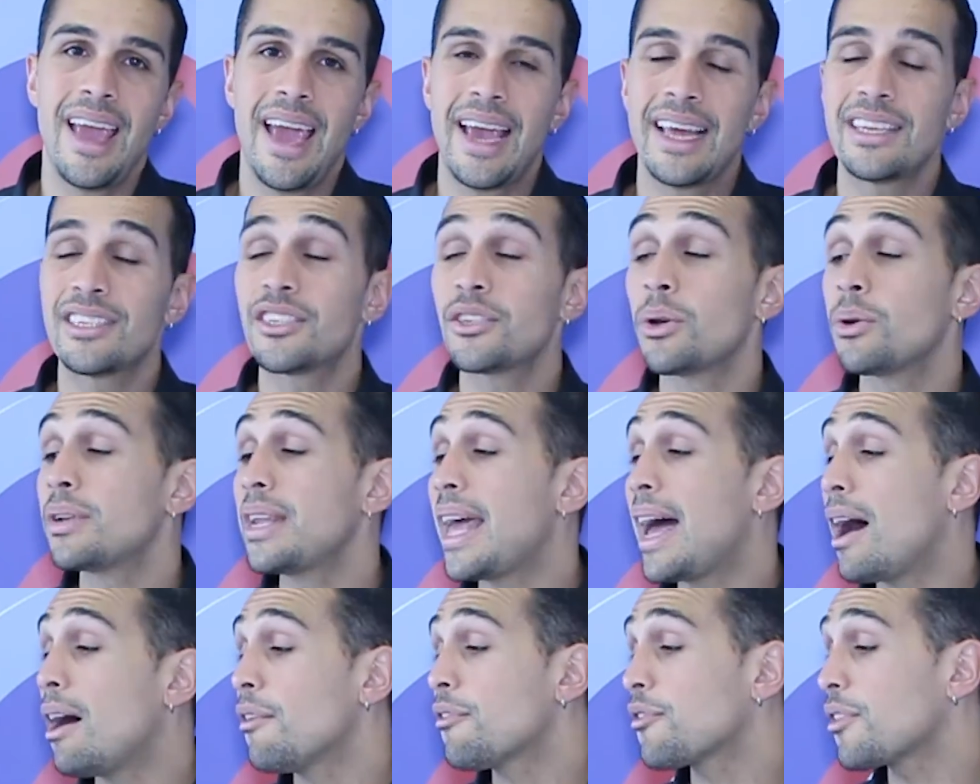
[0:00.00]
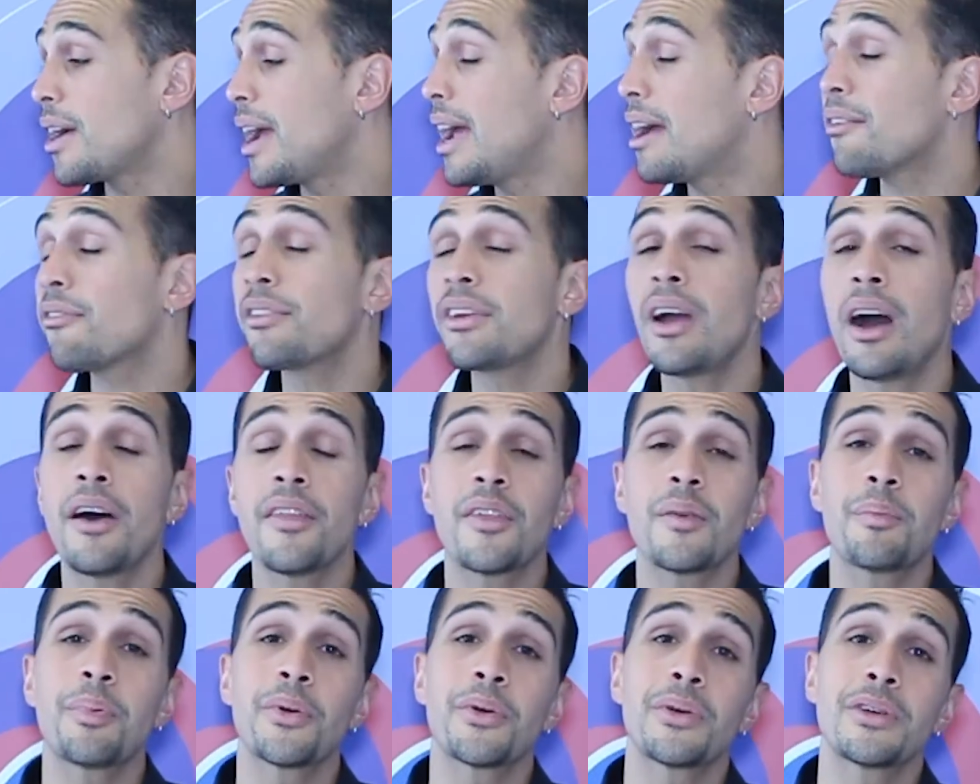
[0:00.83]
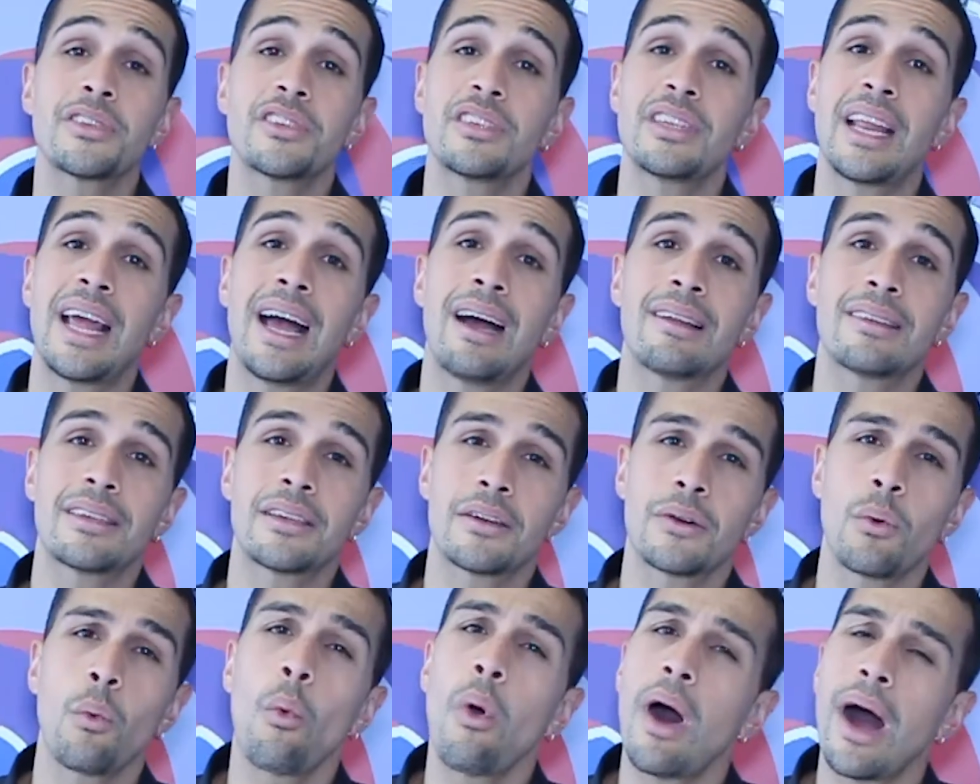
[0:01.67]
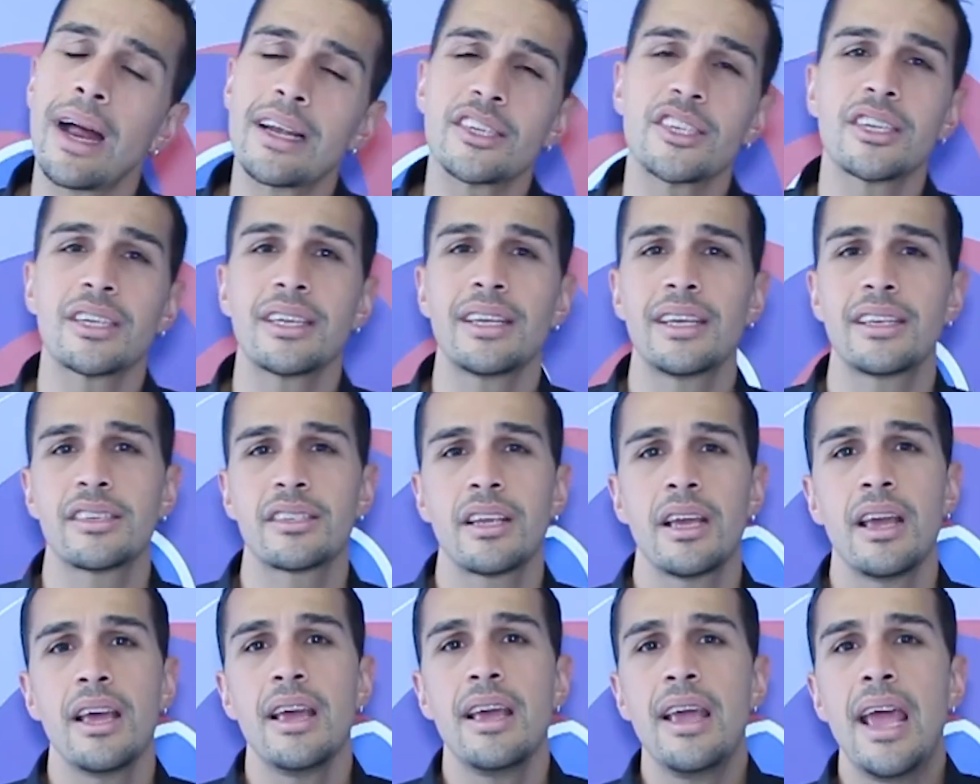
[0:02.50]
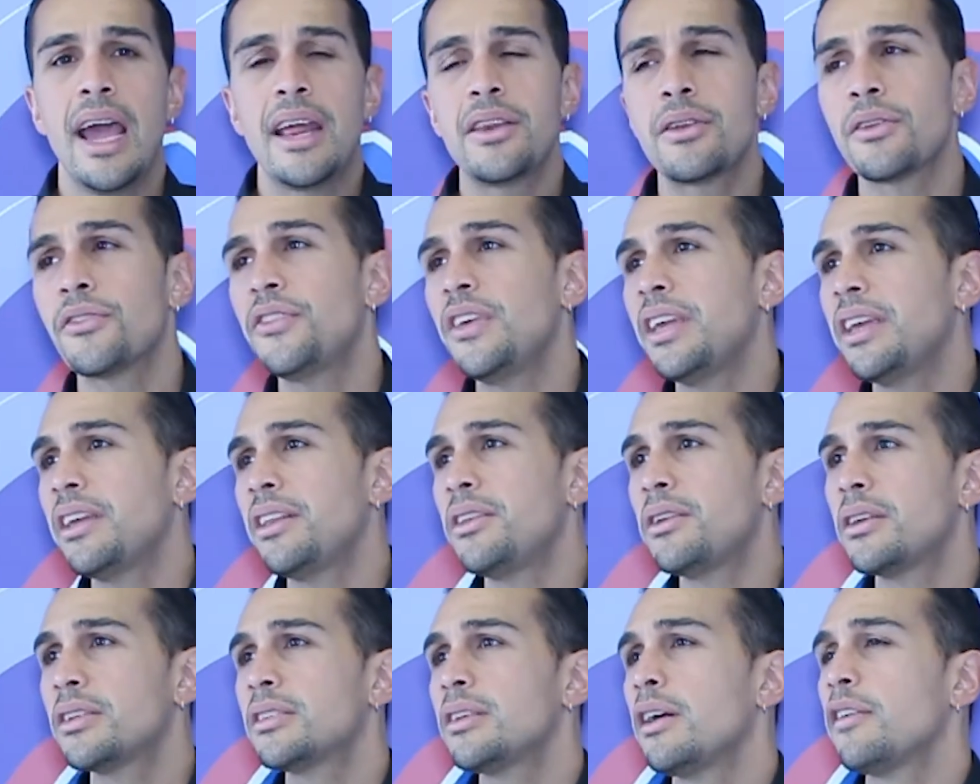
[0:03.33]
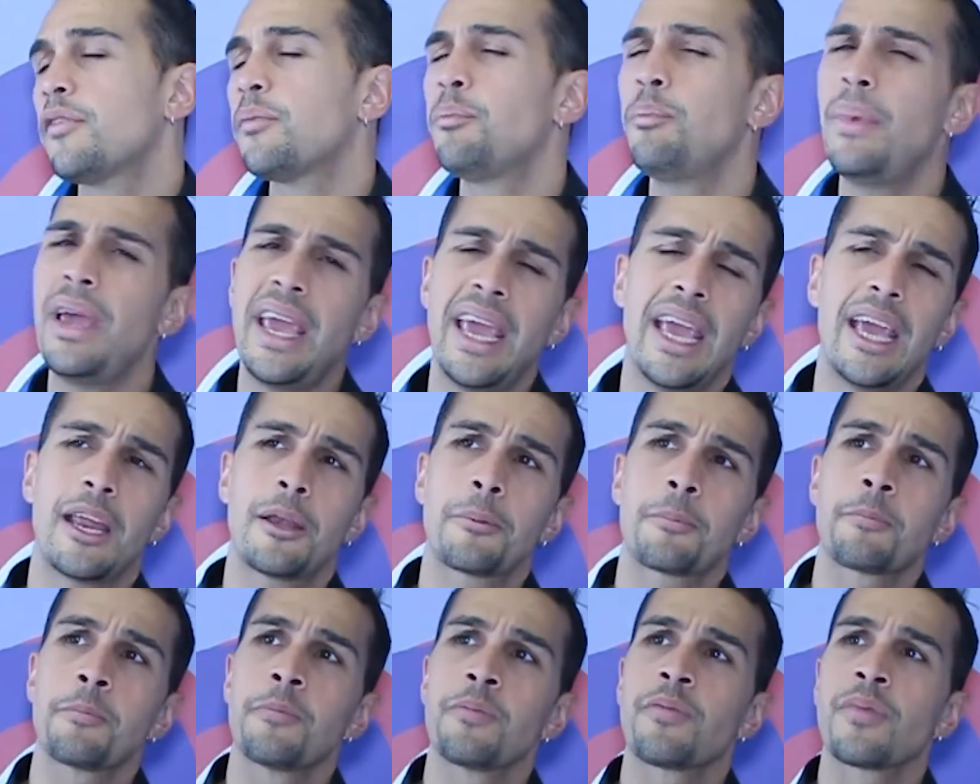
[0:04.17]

And so now, for every other person out there watching this, and you're thinking to yourself, man,